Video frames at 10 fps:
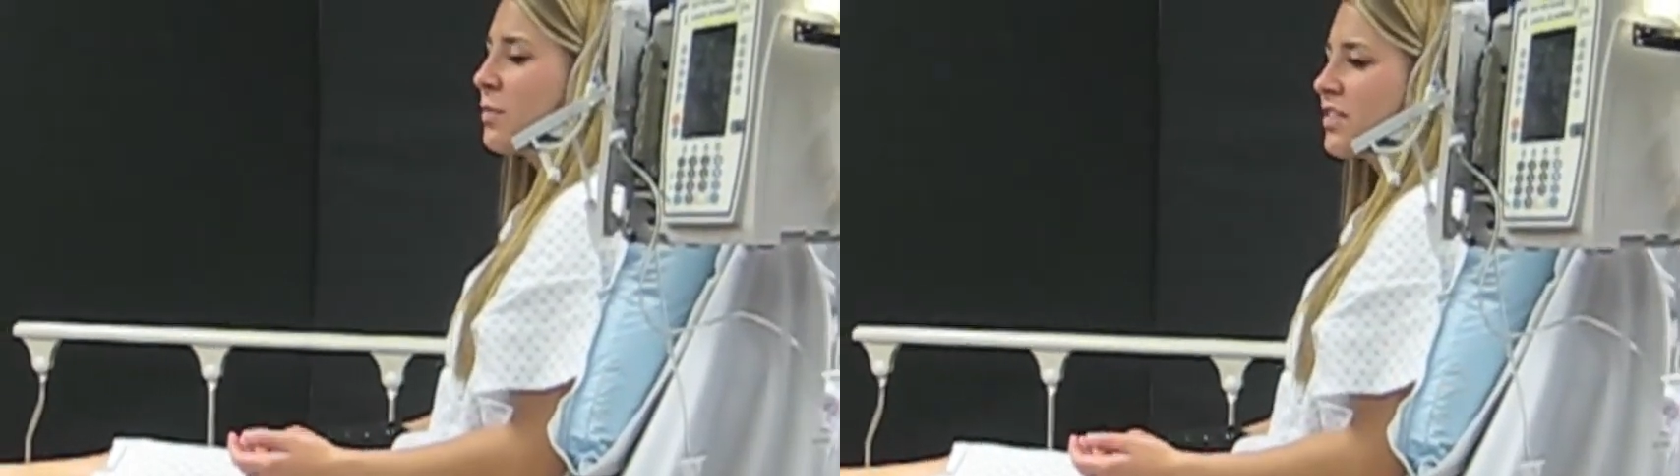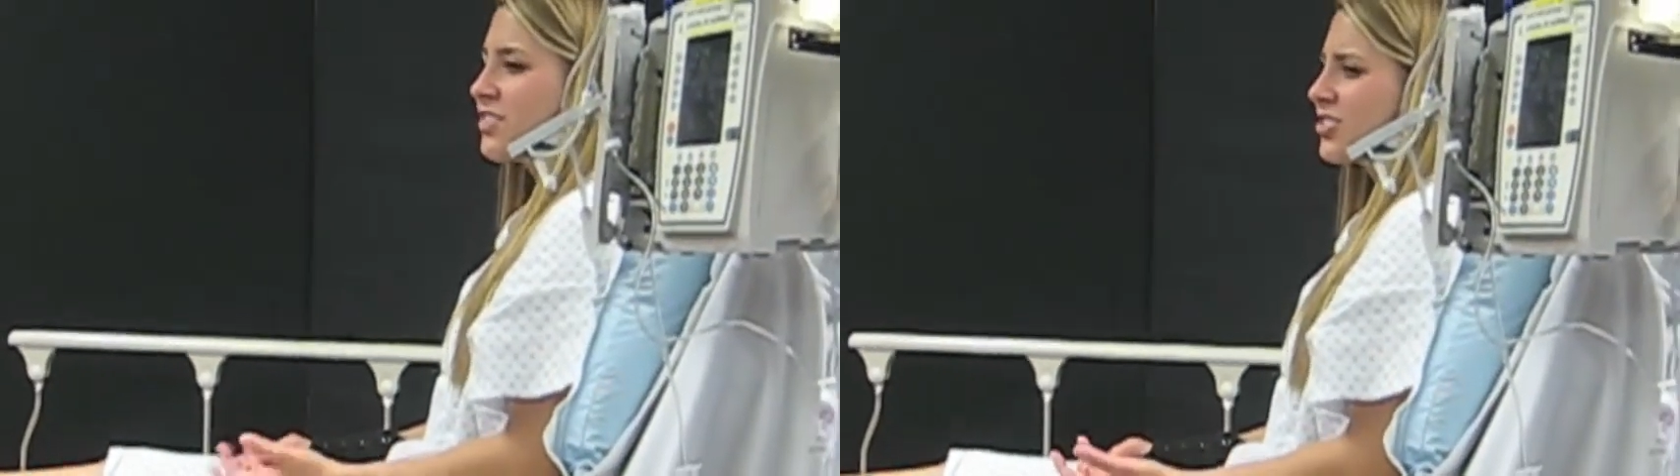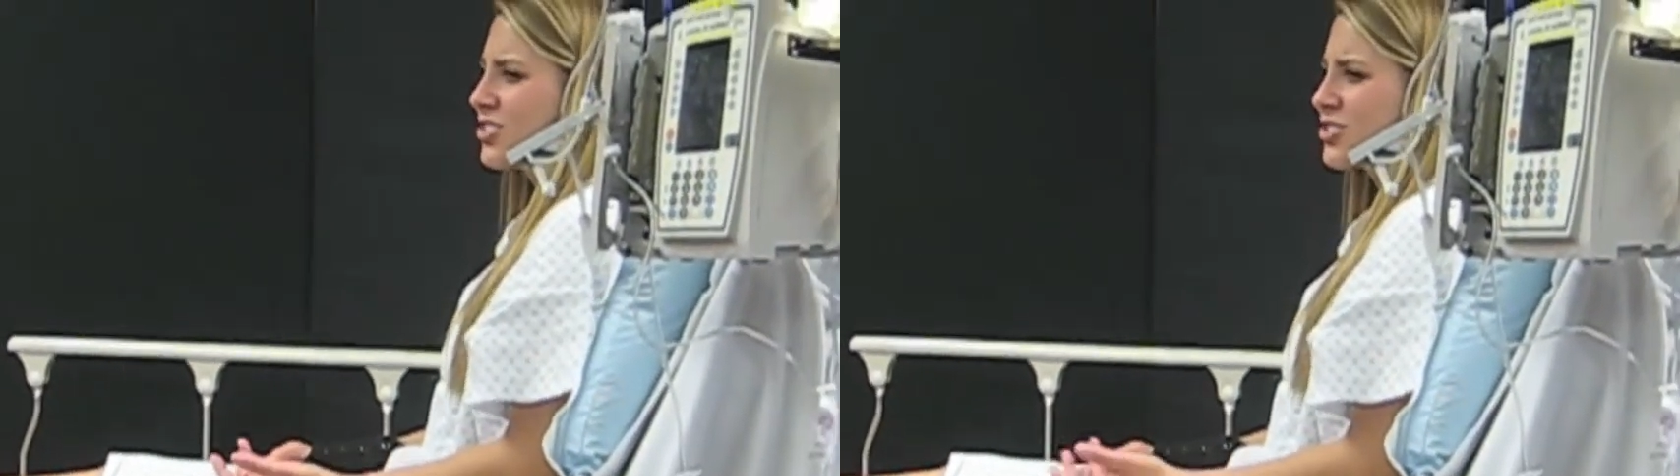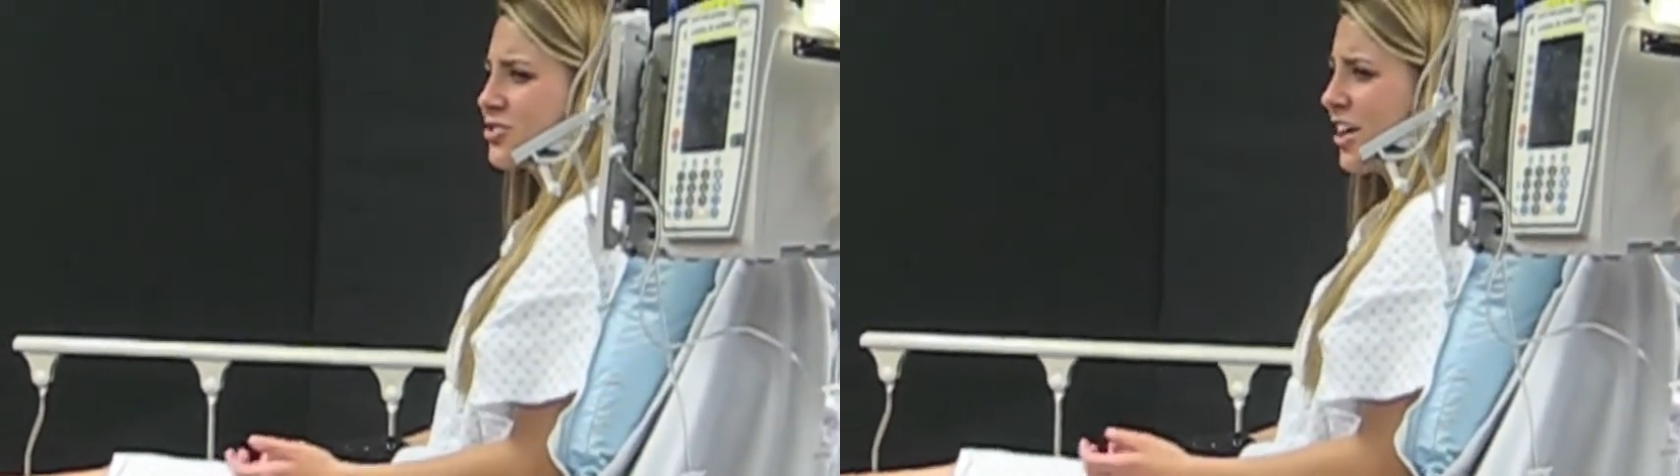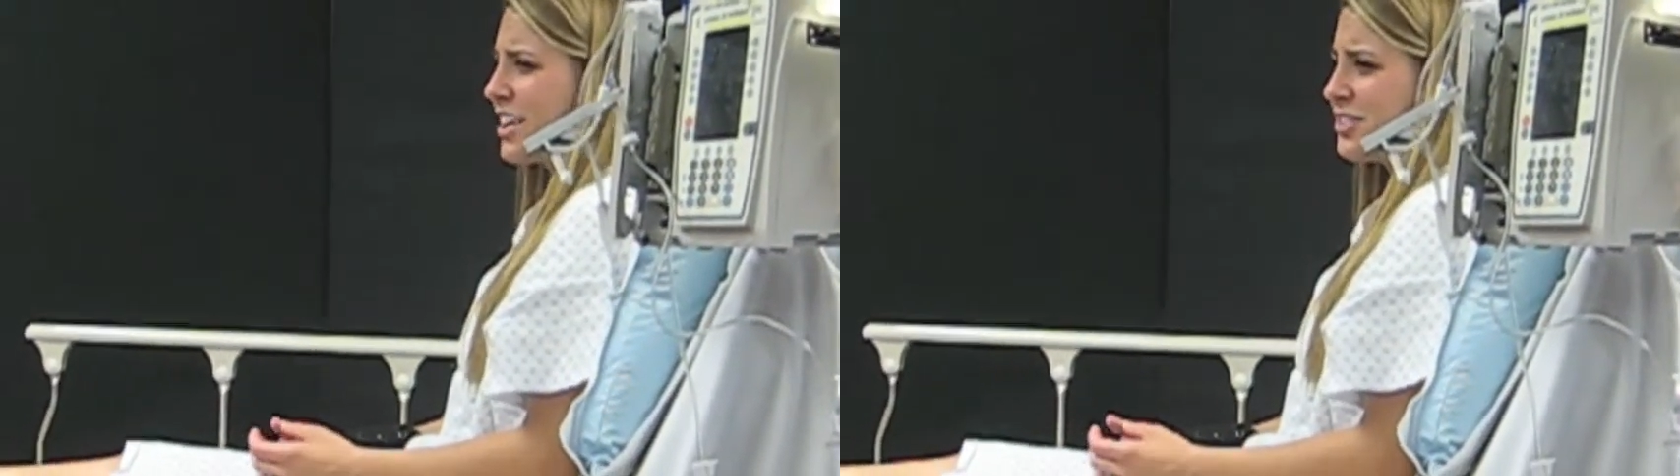but they're just
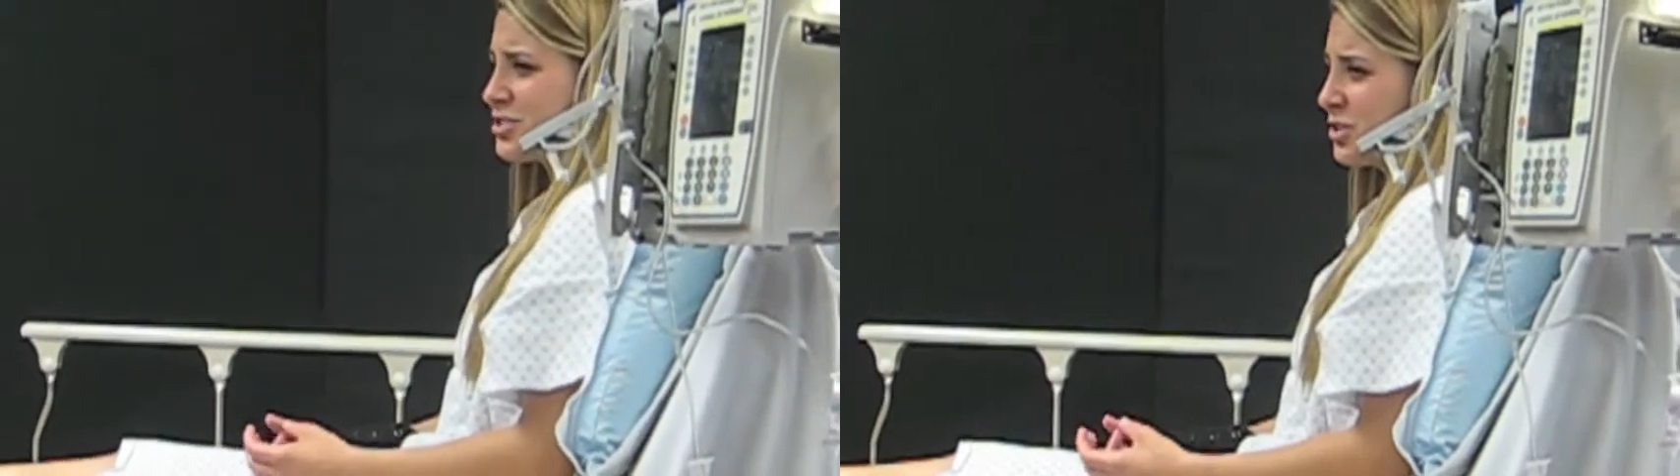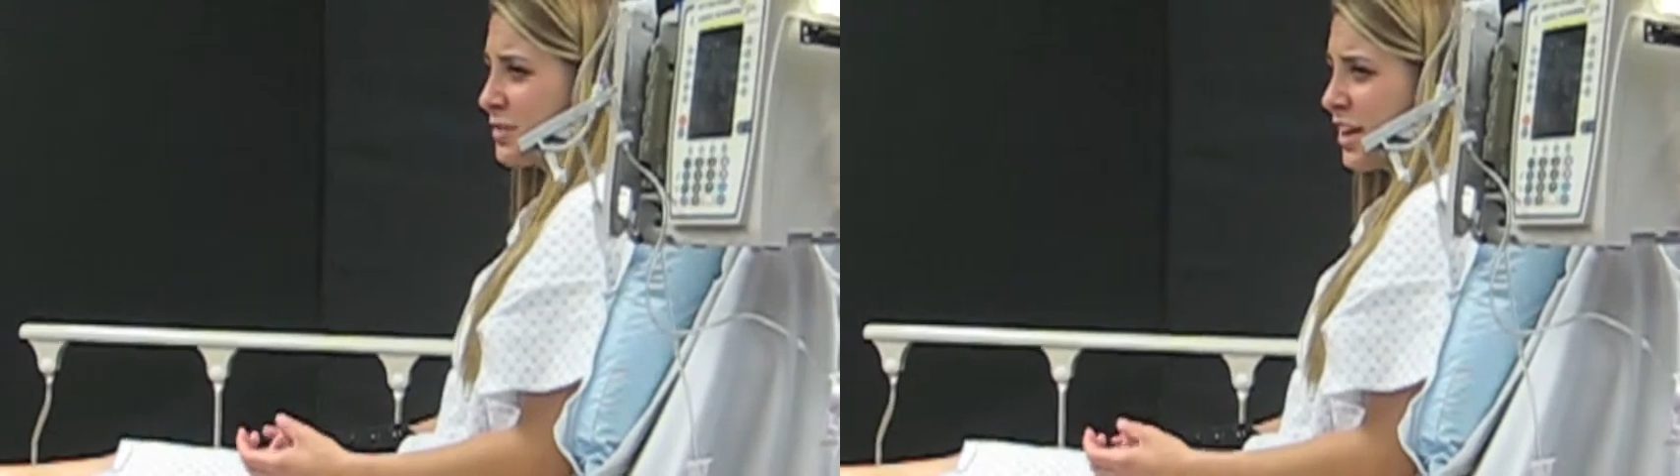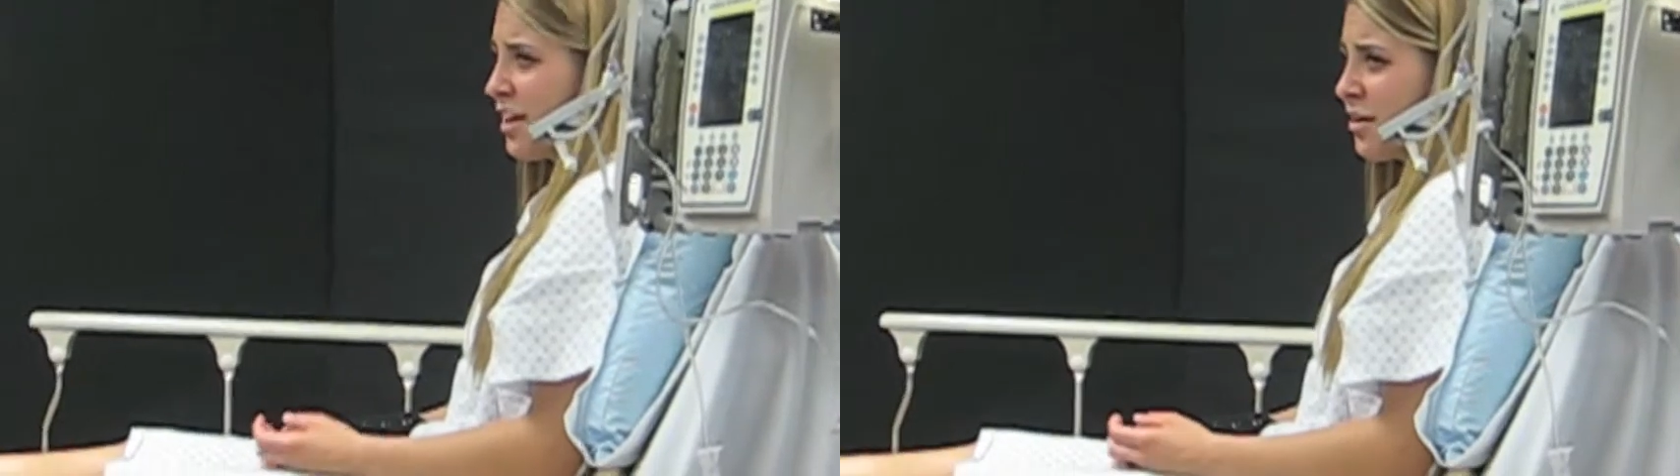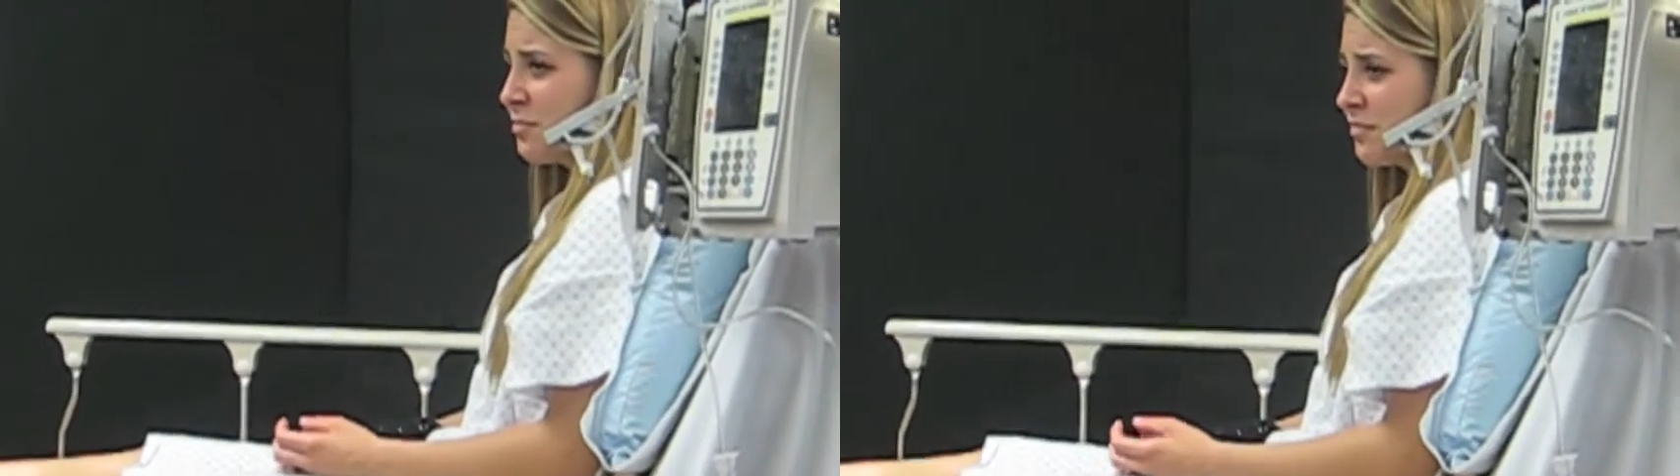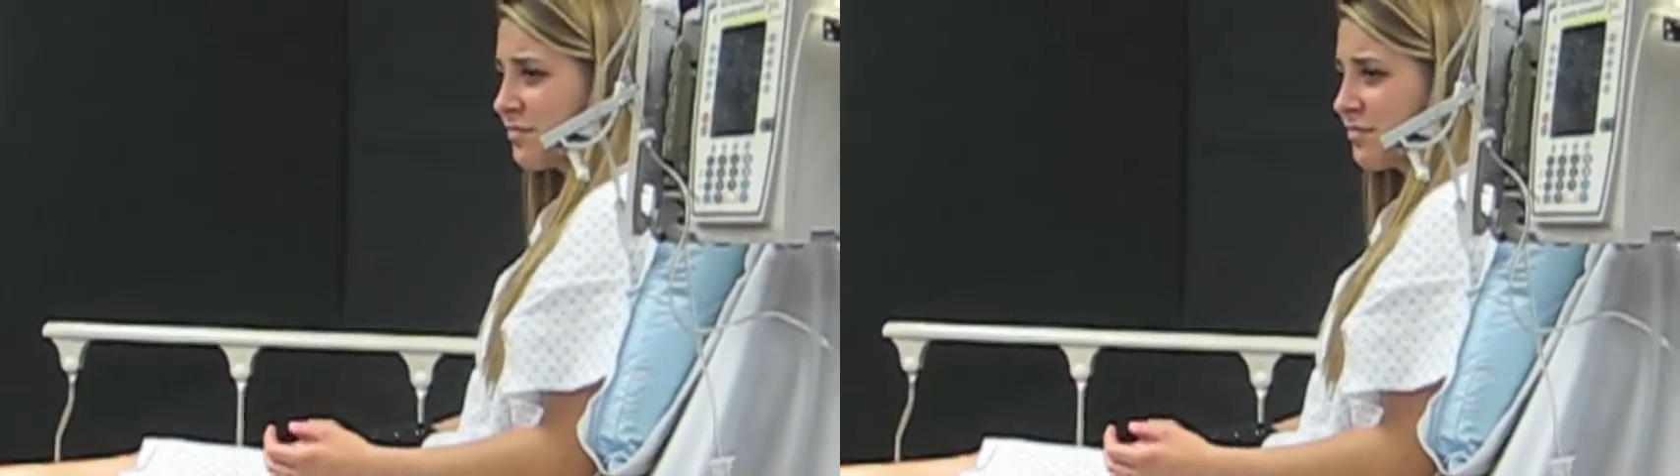trying to cheer me up.